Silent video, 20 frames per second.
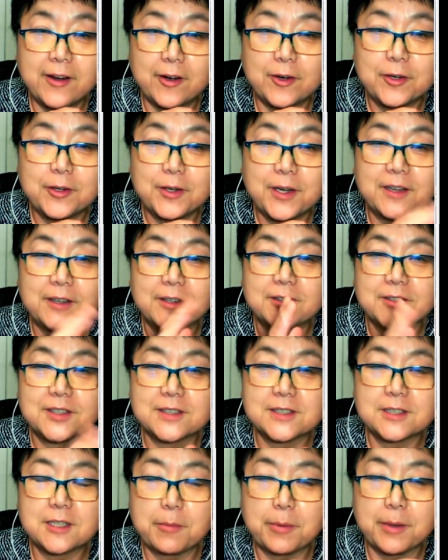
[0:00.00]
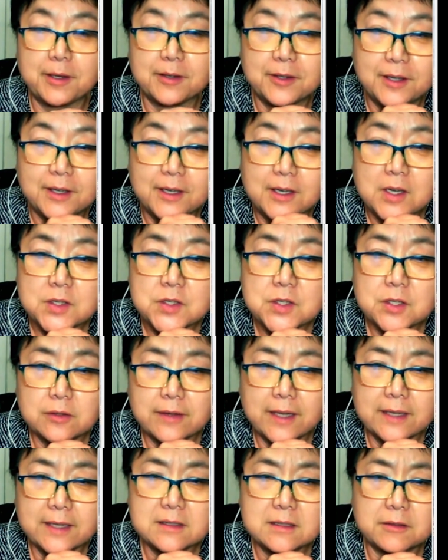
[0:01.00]
Here, just stop here. So
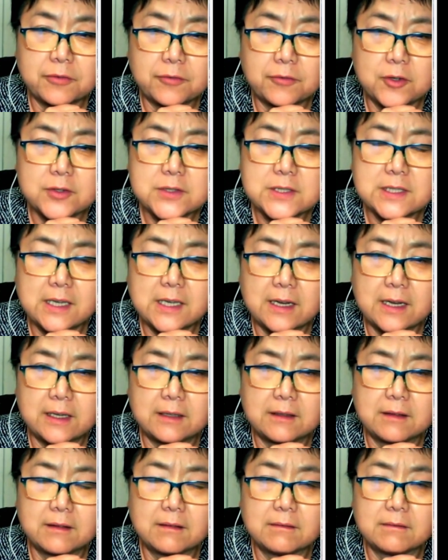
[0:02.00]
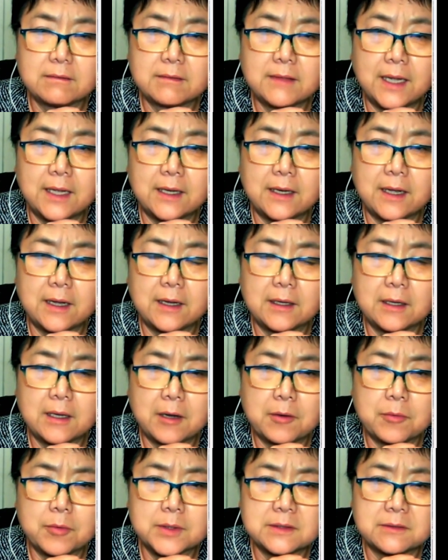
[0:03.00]
that's the first day that
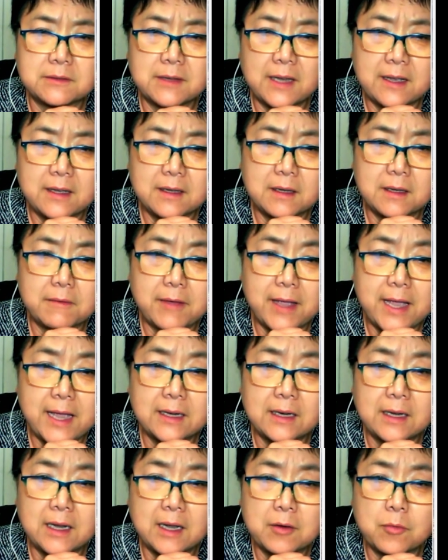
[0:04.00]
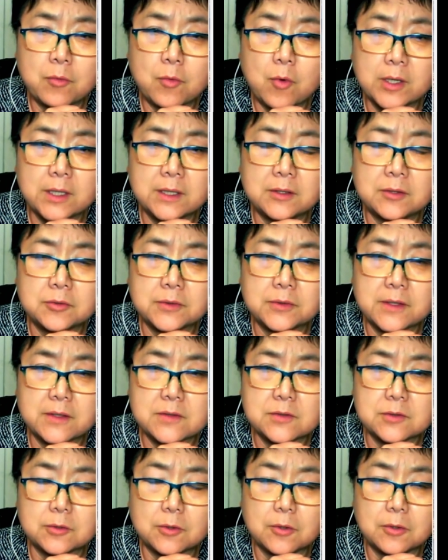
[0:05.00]
I was in Havana. I walk into
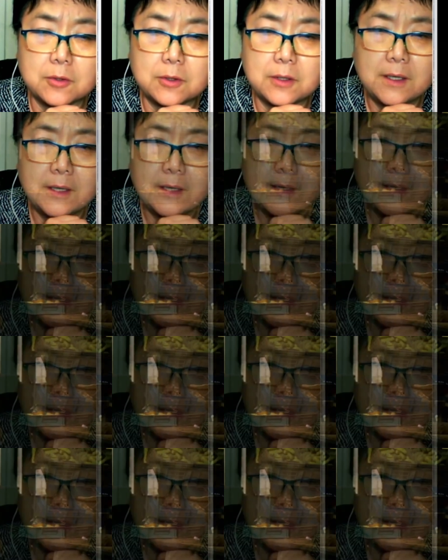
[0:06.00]
this store,